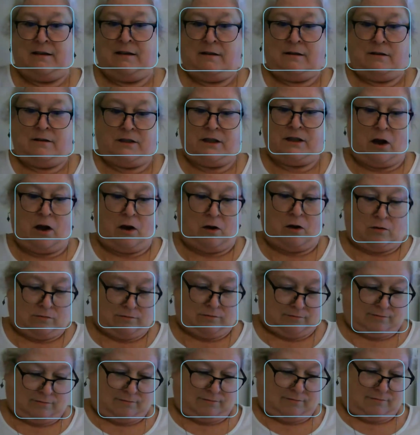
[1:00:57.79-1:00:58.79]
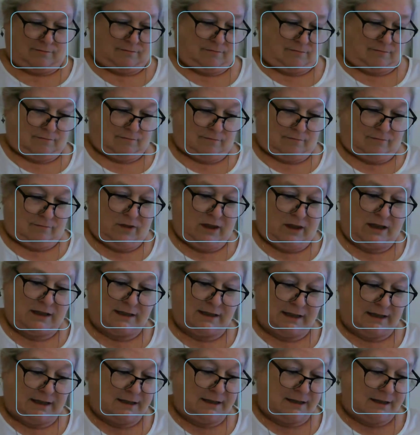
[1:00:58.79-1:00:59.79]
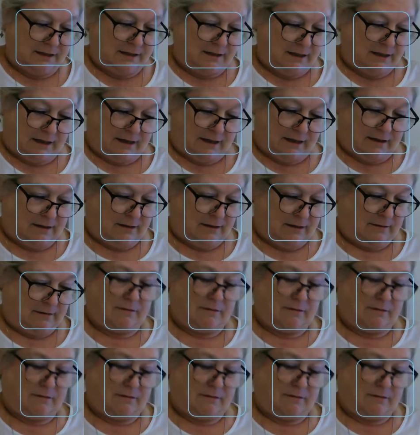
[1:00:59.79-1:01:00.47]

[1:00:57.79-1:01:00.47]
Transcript: So this is indeed